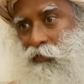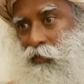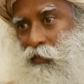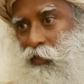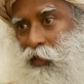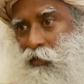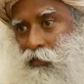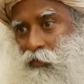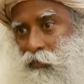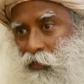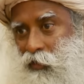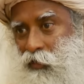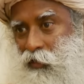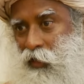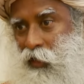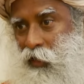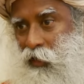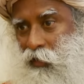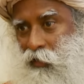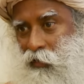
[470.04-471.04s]
the dead to the
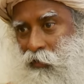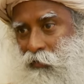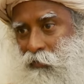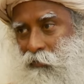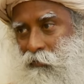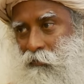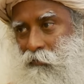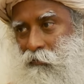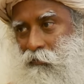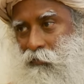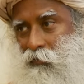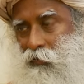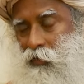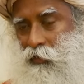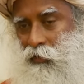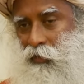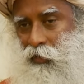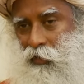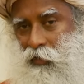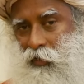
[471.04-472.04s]
dead.
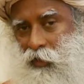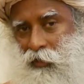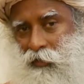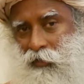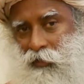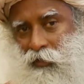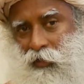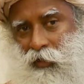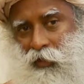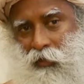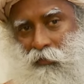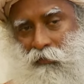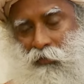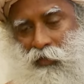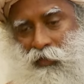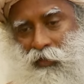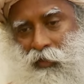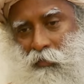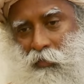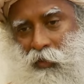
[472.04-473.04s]
This is the reason
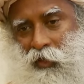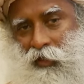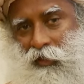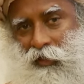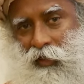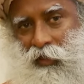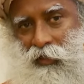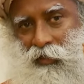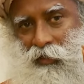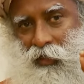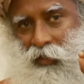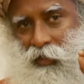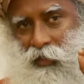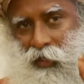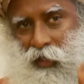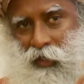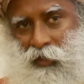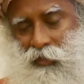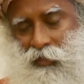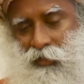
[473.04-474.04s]
when somebody takes
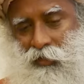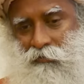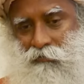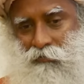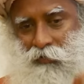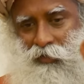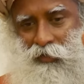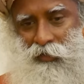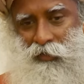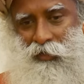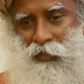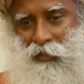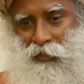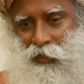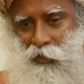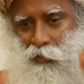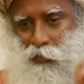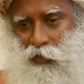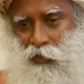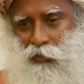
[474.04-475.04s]
sannyas, the first thing
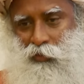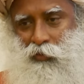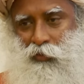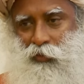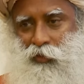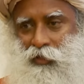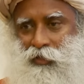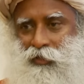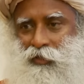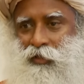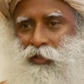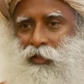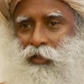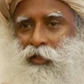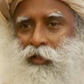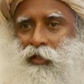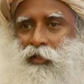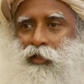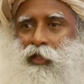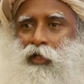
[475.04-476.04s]
that we do is,
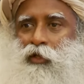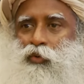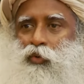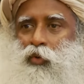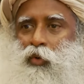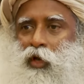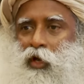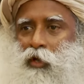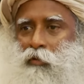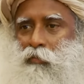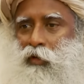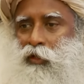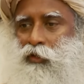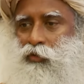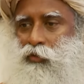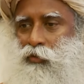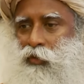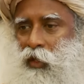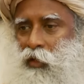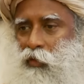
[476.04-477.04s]
they do
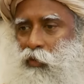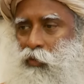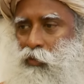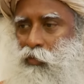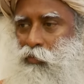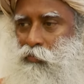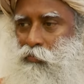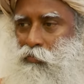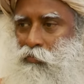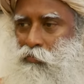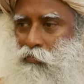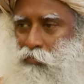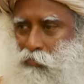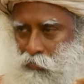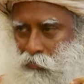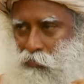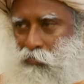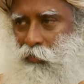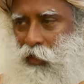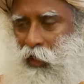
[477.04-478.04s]
karmas to their own
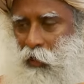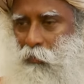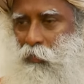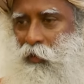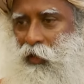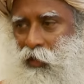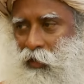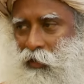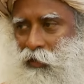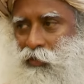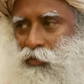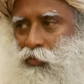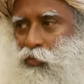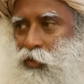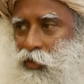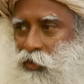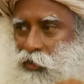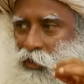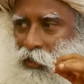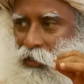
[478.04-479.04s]
their parents
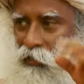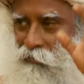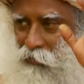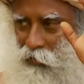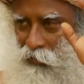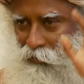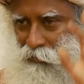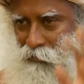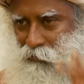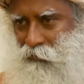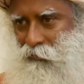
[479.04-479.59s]
who are still living.